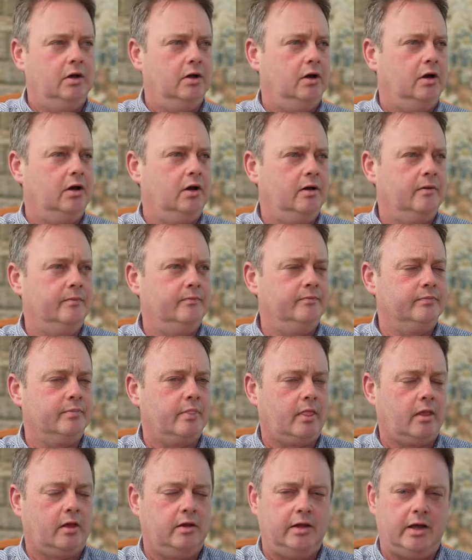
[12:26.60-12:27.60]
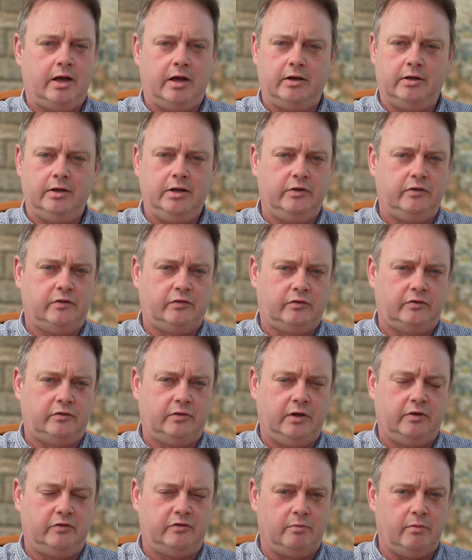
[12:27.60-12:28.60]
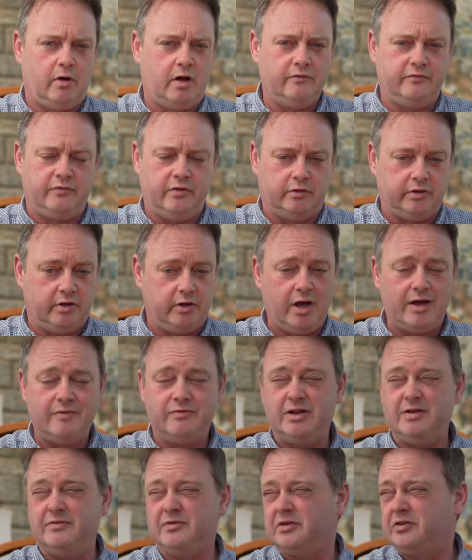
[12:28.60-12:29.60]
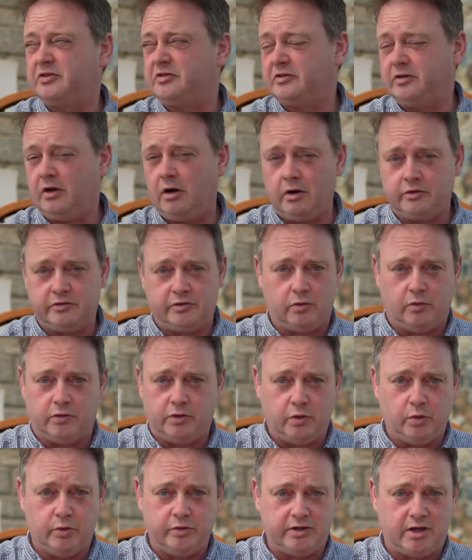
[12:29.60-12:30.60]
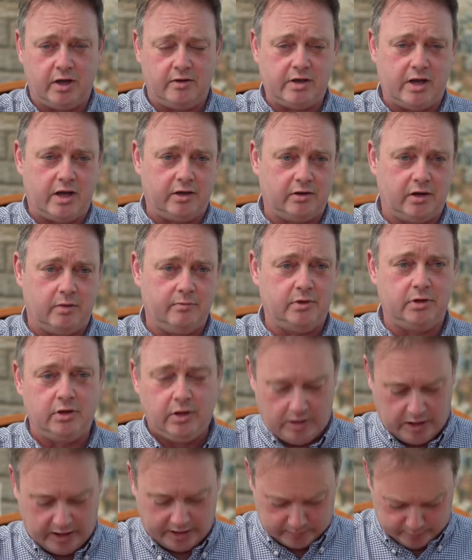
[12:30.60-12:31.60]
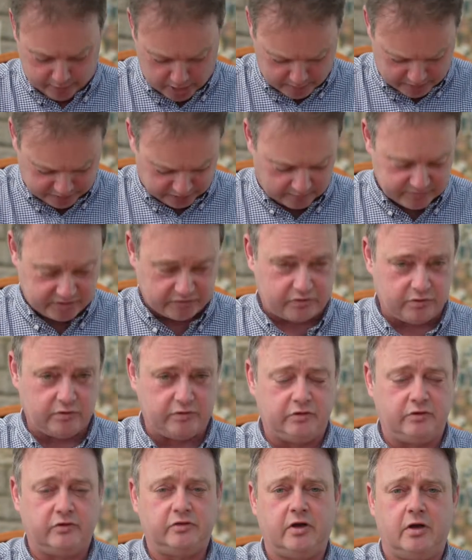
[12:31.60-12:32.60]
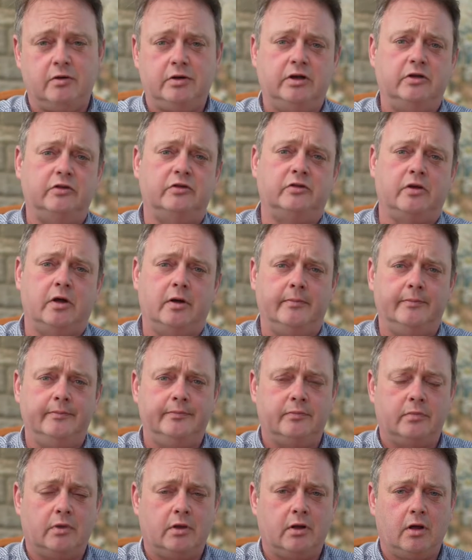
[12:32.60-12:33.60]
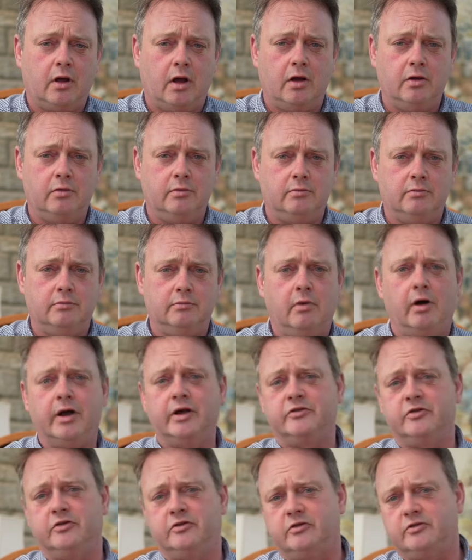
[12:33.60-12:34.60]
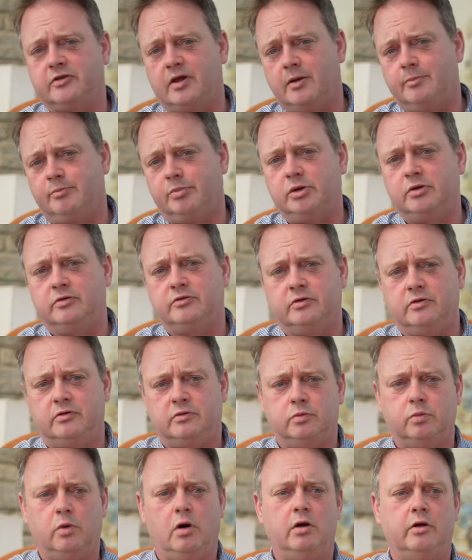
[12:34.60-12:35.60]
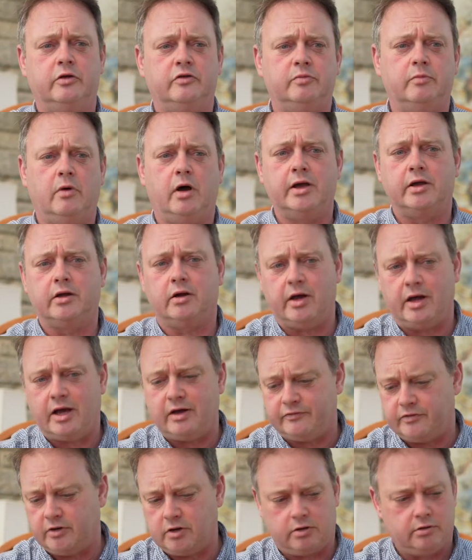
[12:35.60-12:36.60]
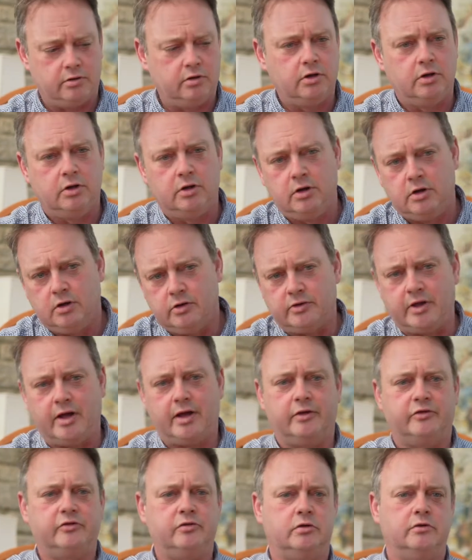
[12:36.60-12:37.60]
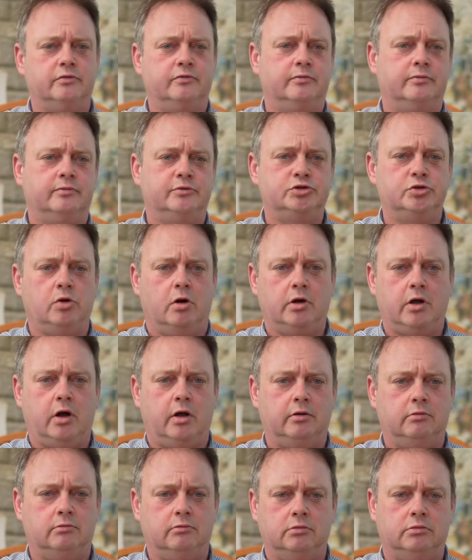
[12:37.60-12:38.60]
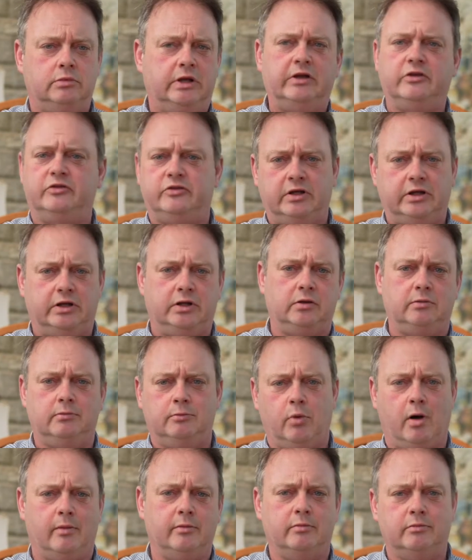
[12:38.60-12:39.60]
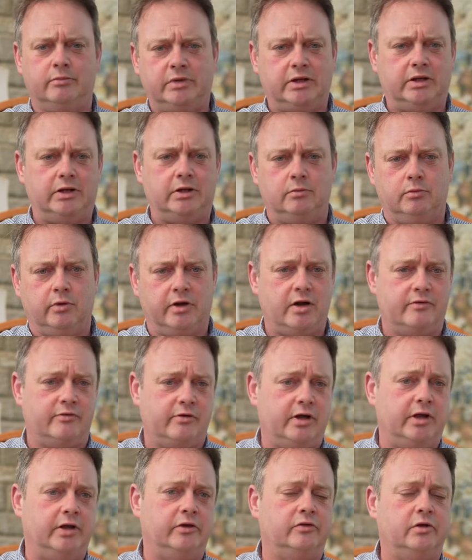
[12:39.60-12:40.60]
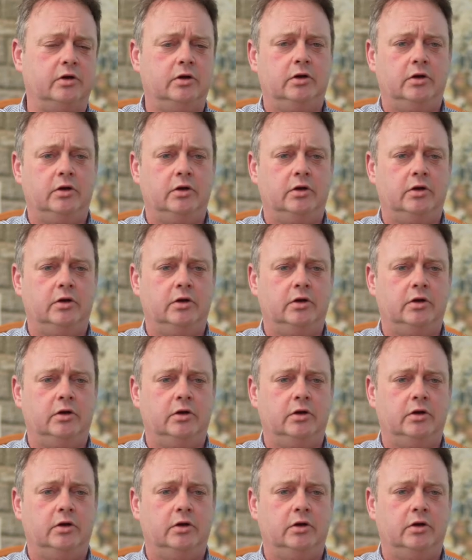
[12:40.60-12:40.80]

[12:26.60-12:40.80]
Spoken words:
Yeah, it's a minefield, and I haven't even started on the audio yet. At the moment I'm just using Sony's own mics. This is their Bluetooth wireless mic, and I have their sort of shotgun EC1B, whatever it is,